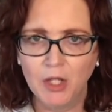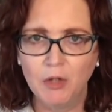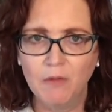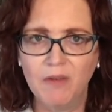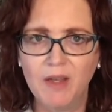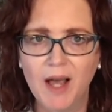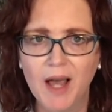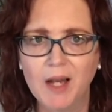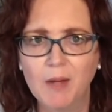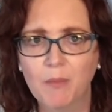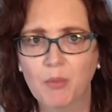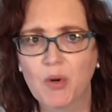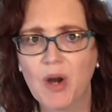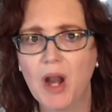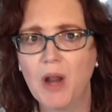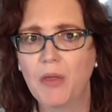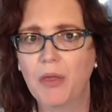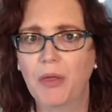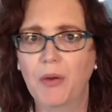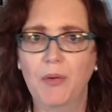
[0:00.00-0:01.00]
You've got to
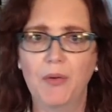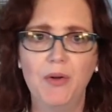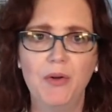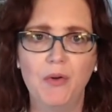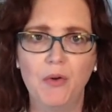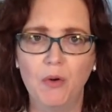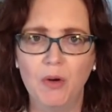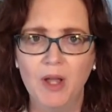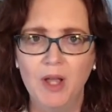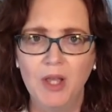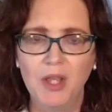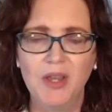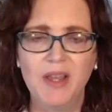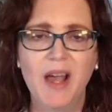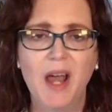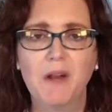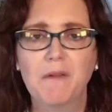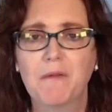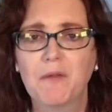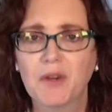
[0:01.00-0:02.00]
break through. You
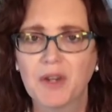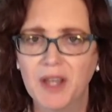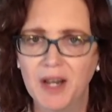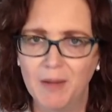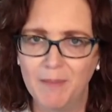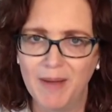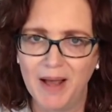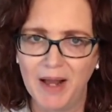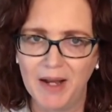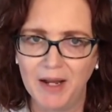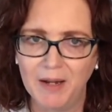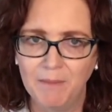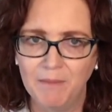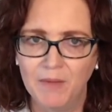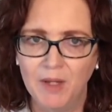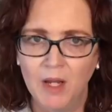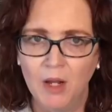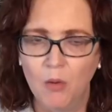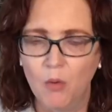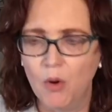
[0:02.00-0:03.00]
got to forget about it.
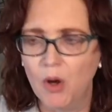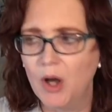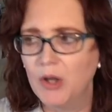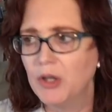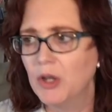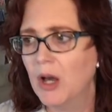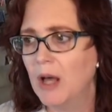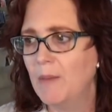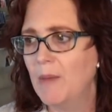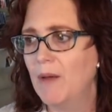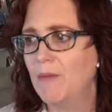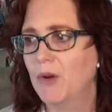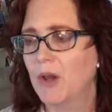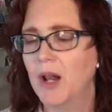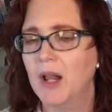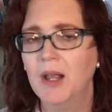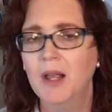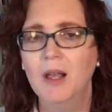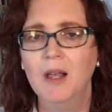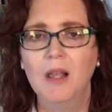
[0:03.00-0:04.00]
Well, y'all, I'm never
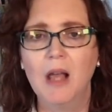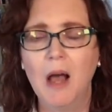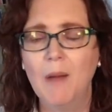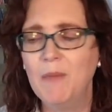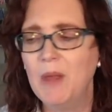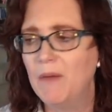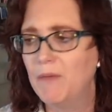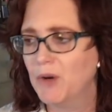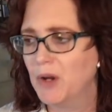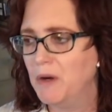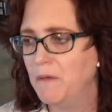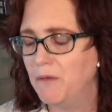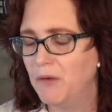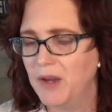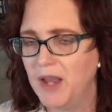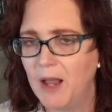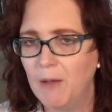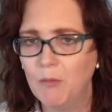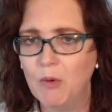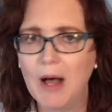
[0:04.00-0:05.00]
going to
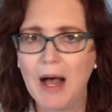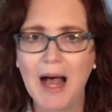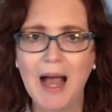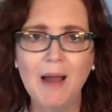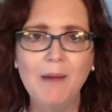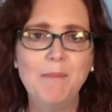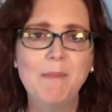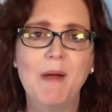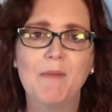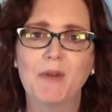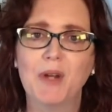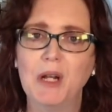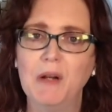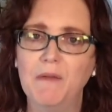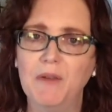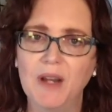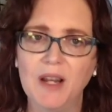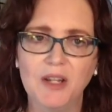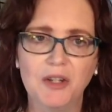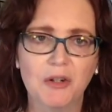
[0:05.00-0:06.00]
forget. Well, I'm never going
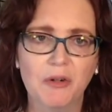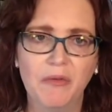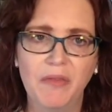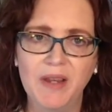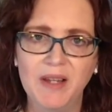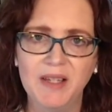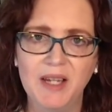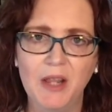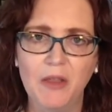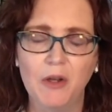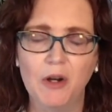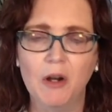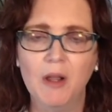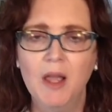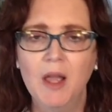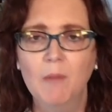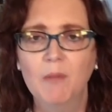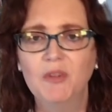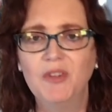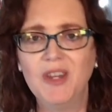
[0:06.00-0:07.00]
to forget certain things either.
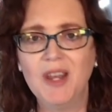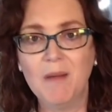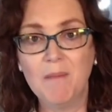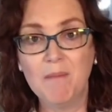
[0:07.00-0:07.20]
But the